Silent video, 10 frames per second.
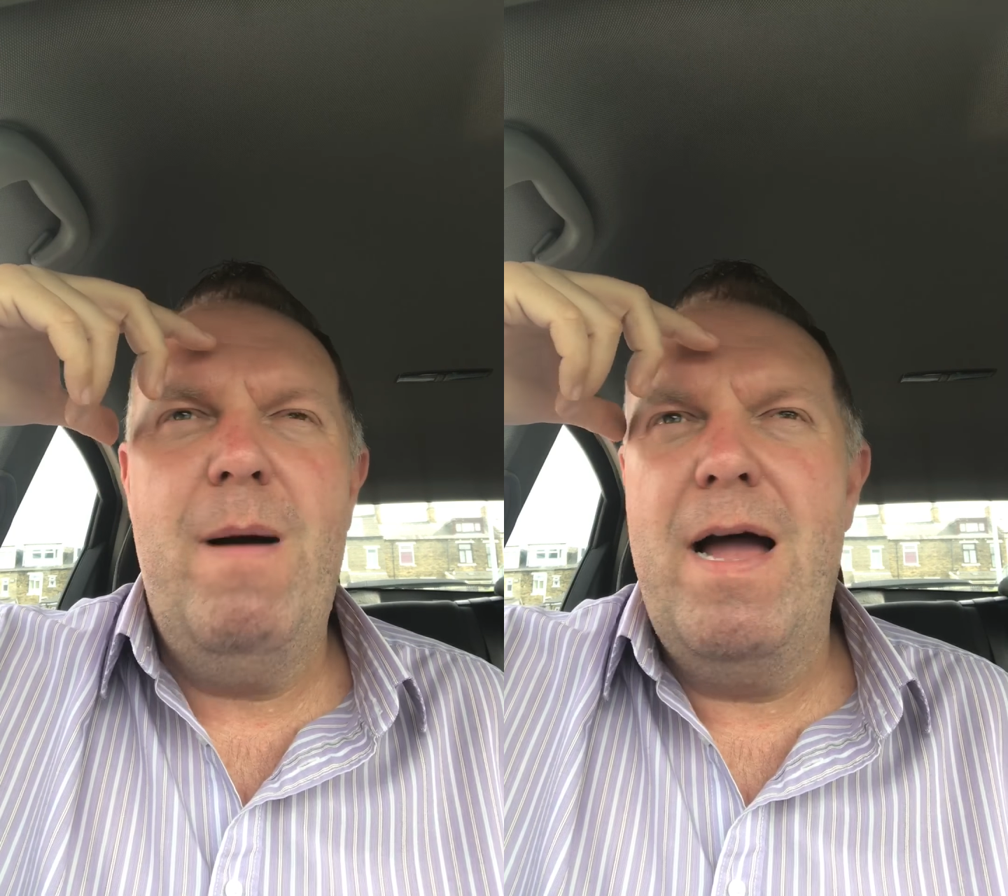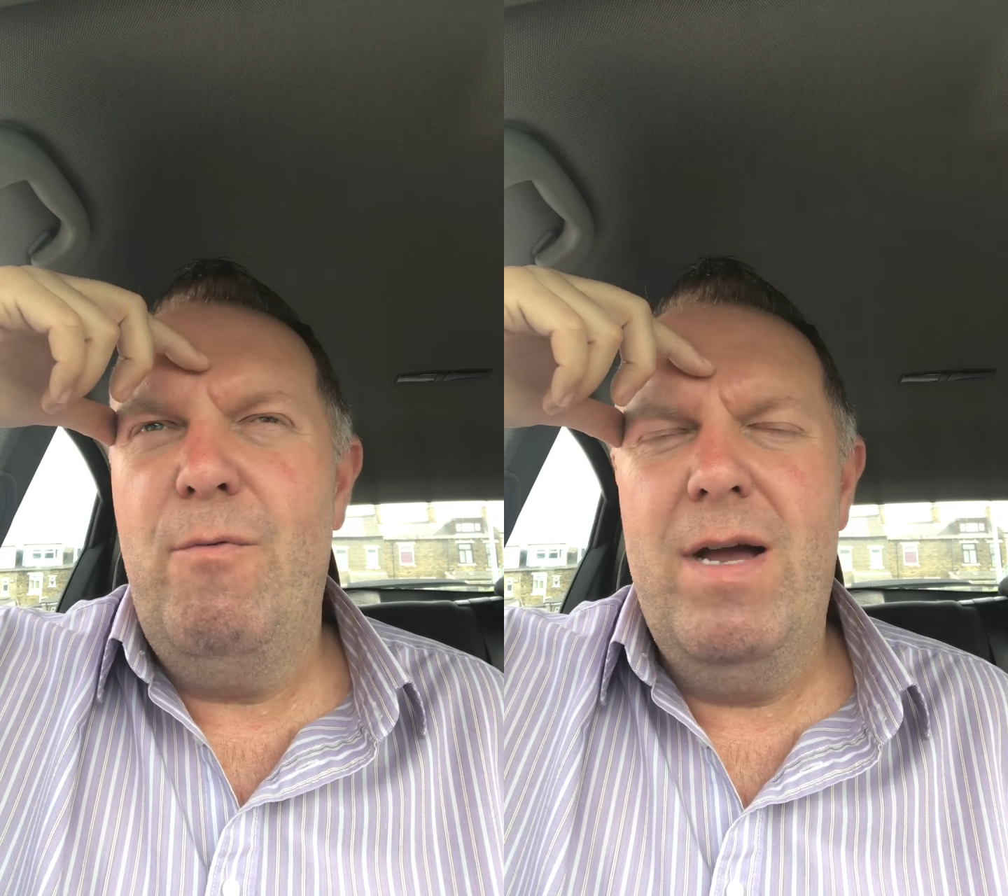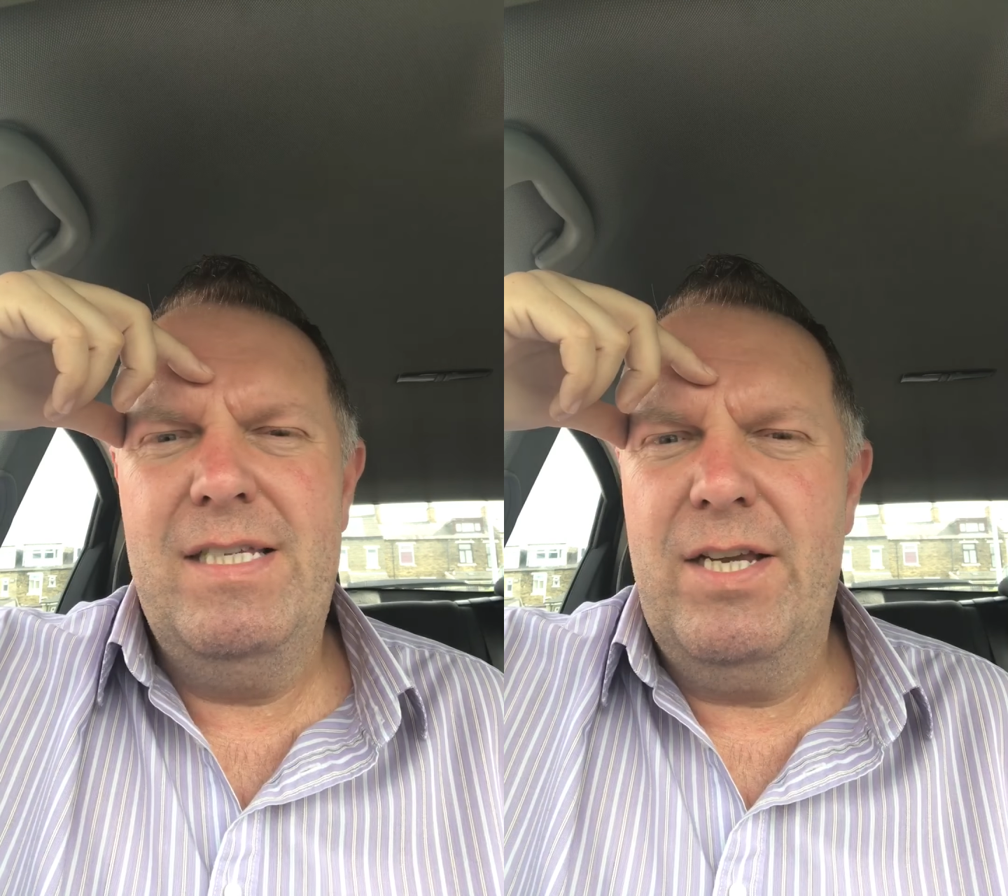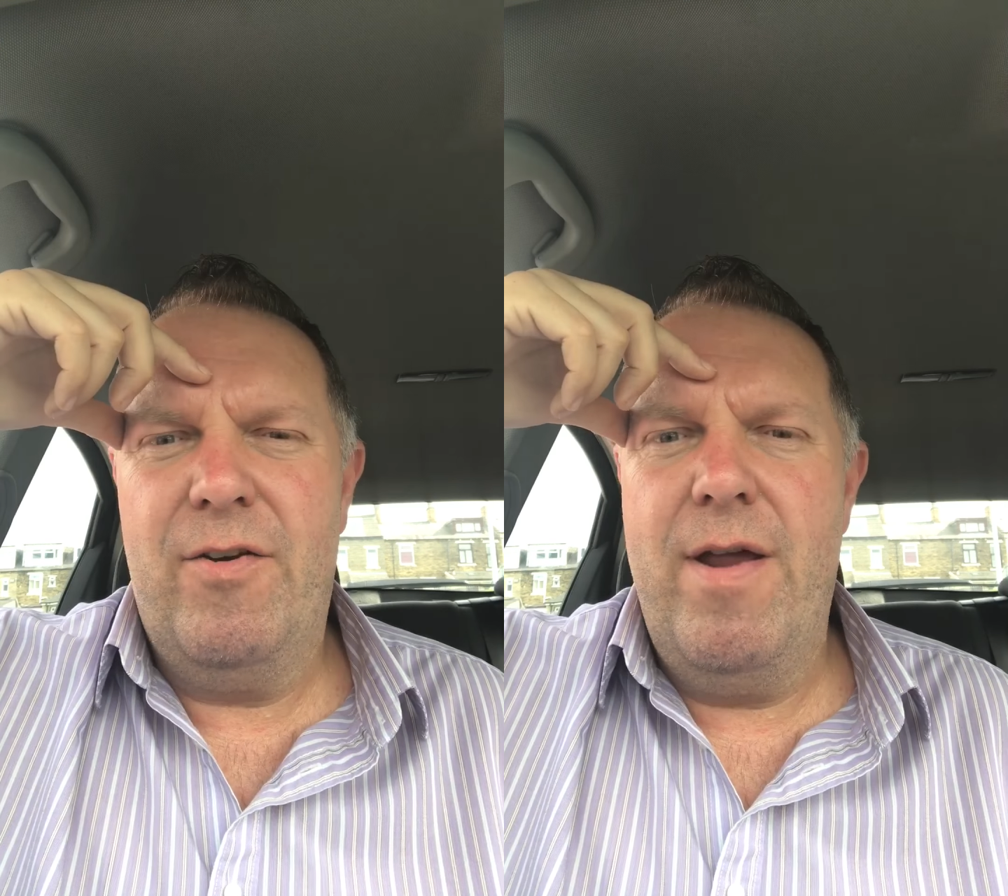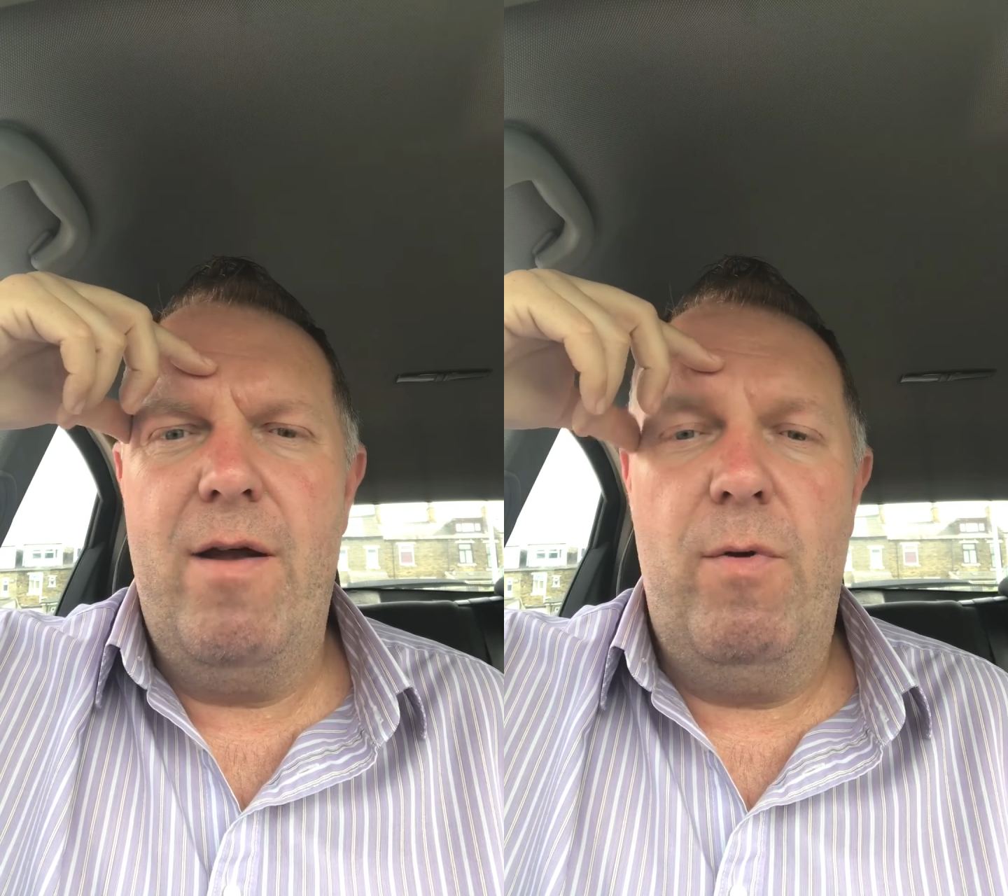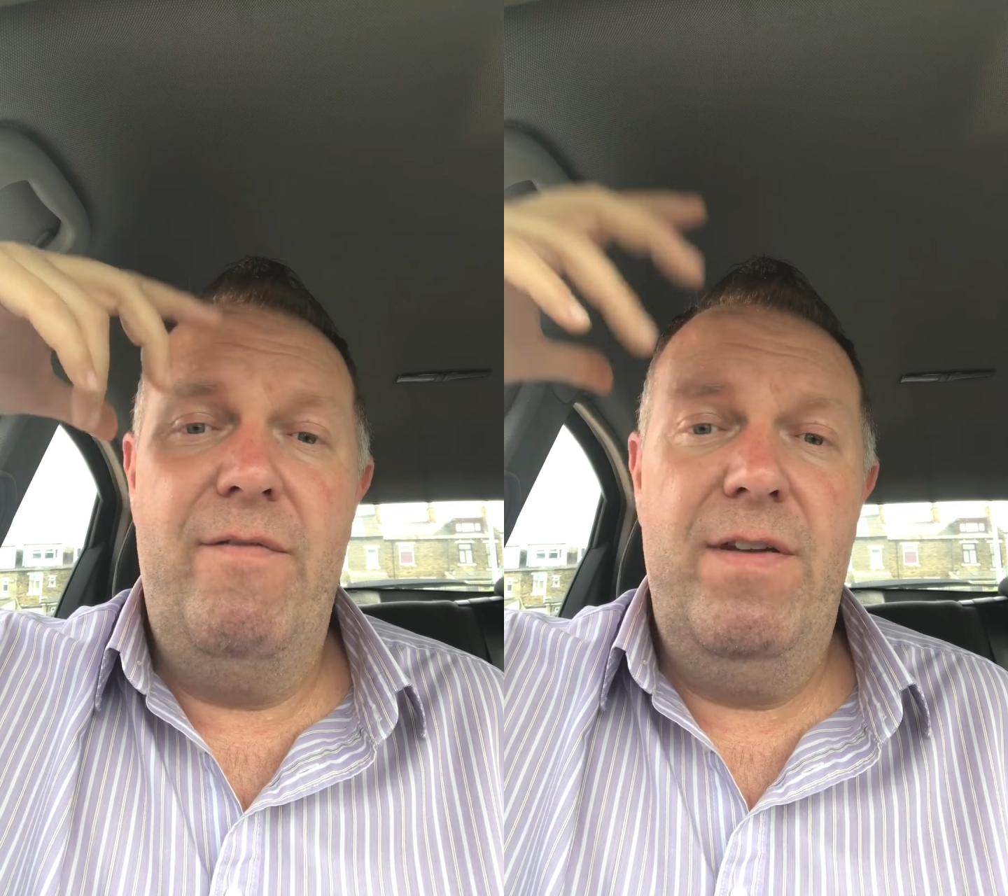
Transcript: my way is the correct way.